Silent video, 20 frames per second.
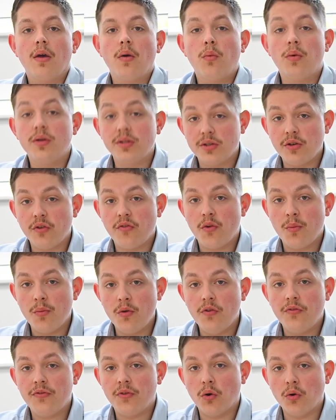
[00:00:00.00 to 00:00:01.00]
Once you've
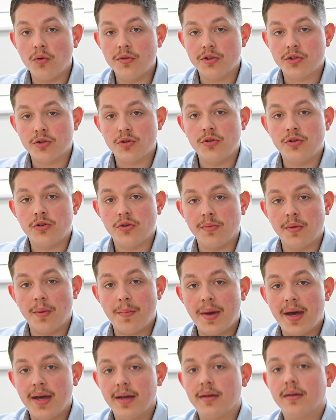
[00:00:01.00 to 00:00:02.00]
removed all the screws from the
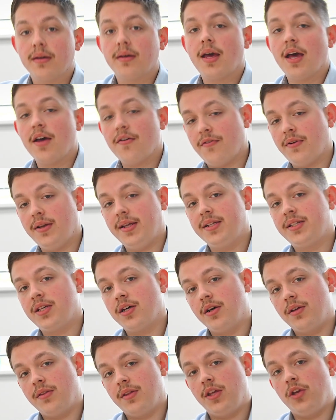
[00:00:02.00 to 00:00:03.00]
back, carefully
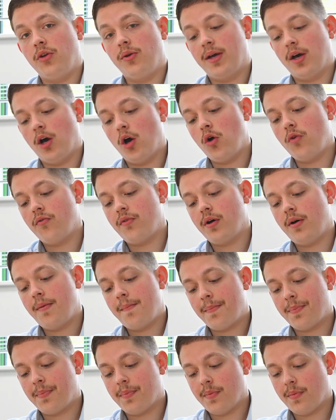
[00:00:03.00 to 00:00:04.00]
turn the unit over
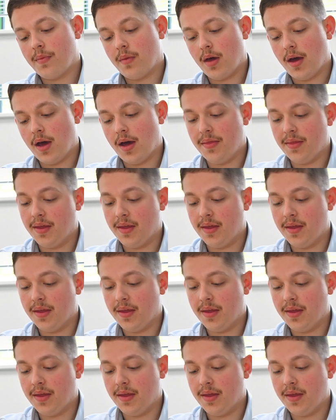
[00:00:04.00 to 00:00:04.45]
and